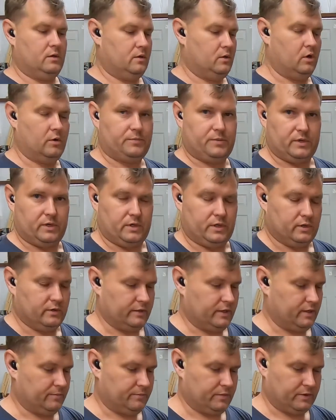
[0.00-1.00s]
Hope you could hear
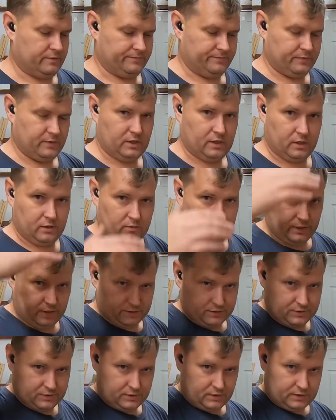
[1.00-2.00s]
that, but
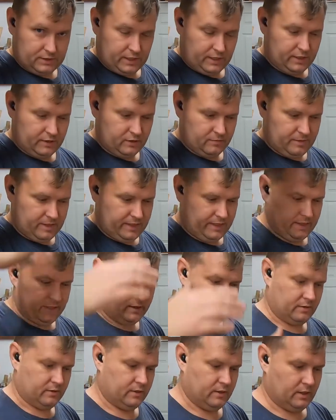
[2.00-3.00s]
it's tighter to my
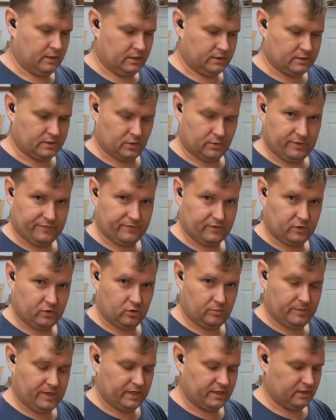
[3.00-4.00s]
head. Don't have the
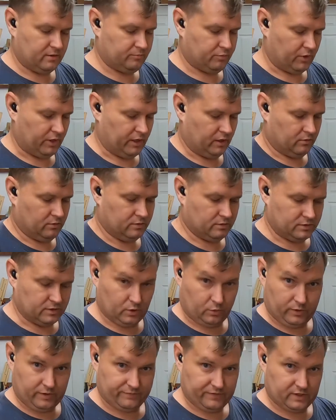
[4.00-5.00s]
Cro-Magnon brow.
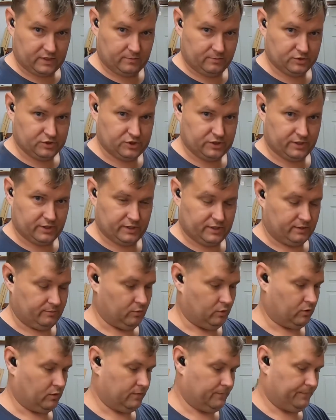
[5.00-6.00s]
Don't have the double chin
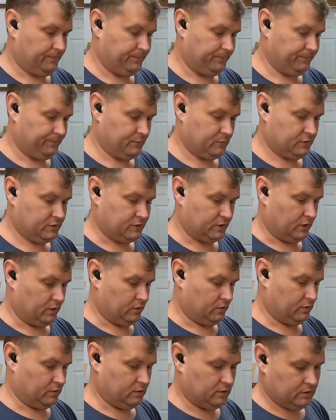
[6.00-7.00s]
anymore.
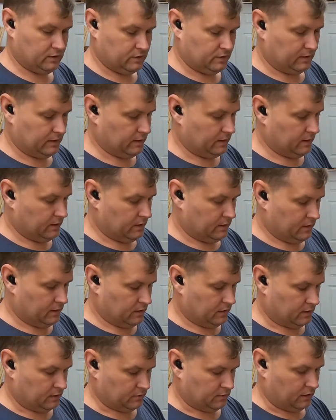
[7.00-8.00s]
So
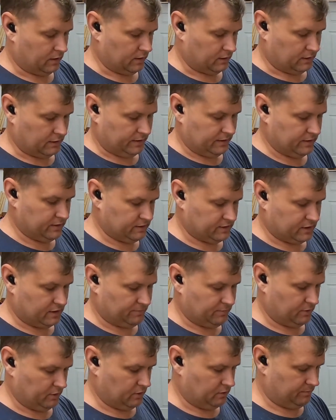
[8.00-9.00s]
I'll clean this
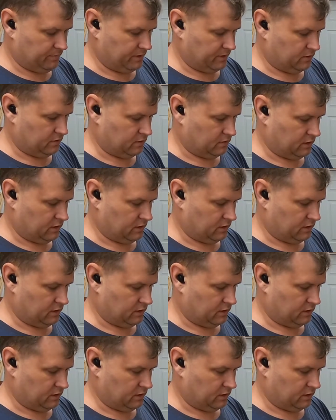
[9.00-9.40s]
up a little bit.